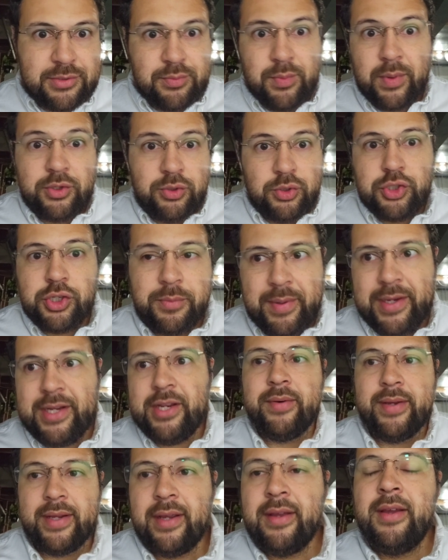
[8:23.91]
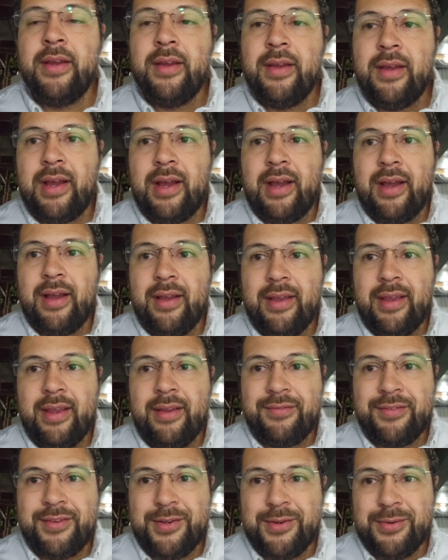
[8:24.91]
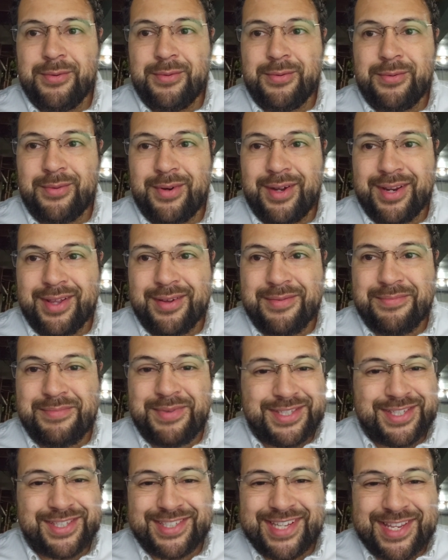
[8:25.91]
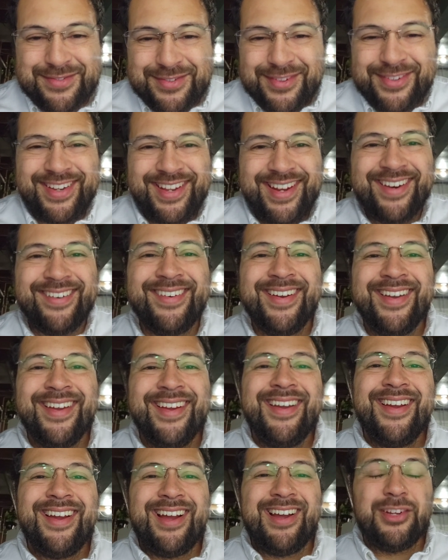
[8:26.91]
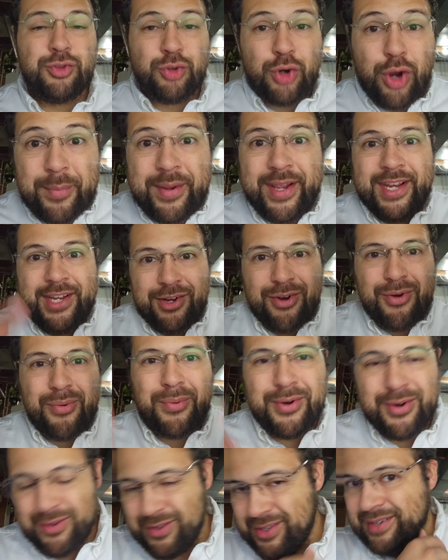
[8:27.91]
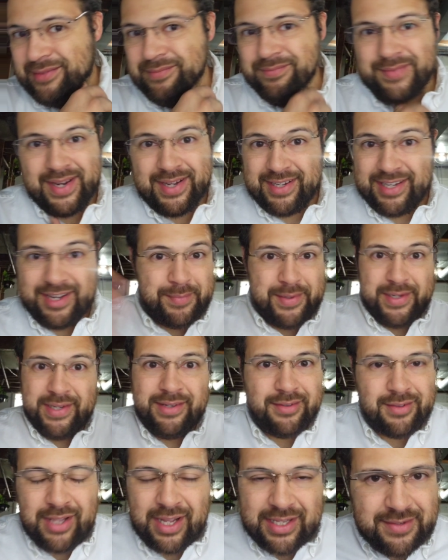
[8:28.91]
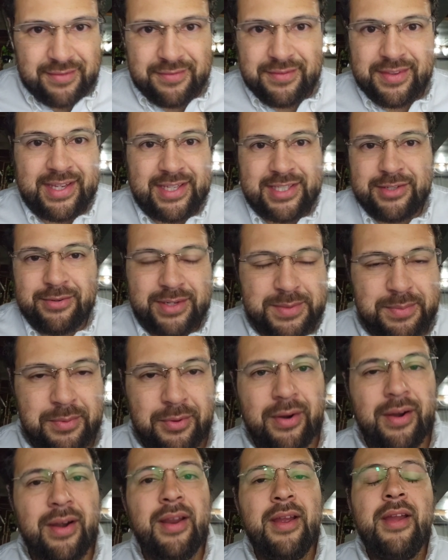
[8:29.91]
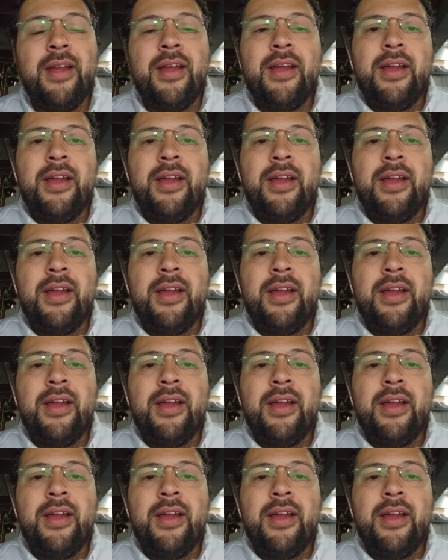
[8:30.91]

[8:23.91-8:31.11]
That's what you should be doing if you want to be successful. You know, draw me into your world and give me lots of things to explore.